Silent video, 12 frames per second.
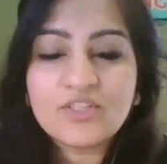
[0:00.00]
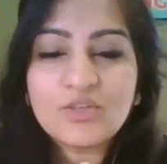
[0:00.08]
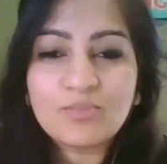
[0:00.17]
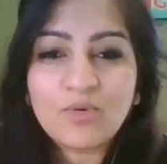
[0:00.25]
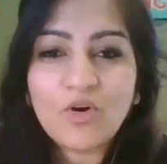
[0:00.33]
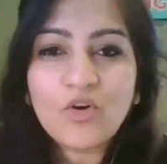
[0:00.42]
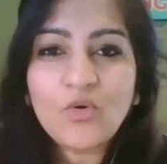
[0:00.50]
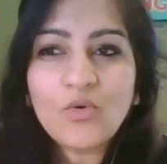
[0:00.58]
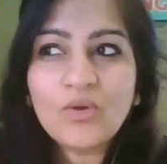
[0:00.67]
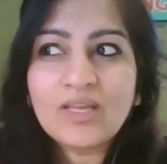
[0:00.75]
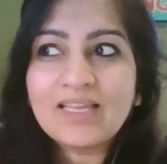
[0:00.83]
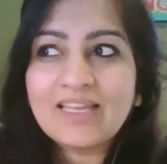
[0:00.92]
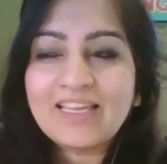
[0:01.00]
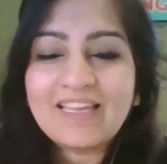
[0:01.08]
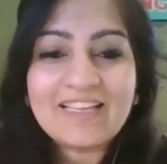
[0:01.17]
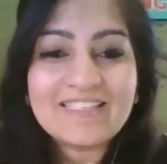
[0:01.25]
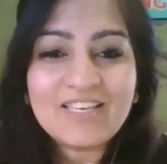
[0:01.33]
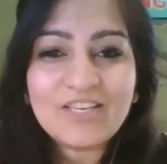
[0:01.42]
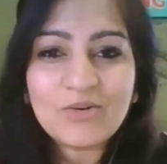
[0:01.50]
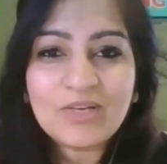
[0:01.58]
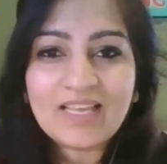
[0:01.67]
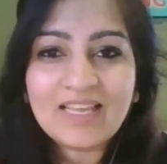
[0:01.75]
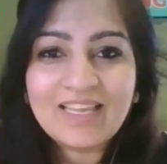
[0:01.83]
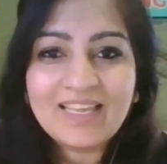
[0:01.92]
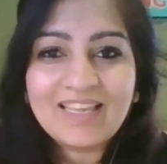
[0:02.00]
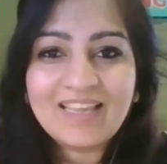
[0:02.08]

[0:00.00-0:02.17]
Tomorrow is a new day.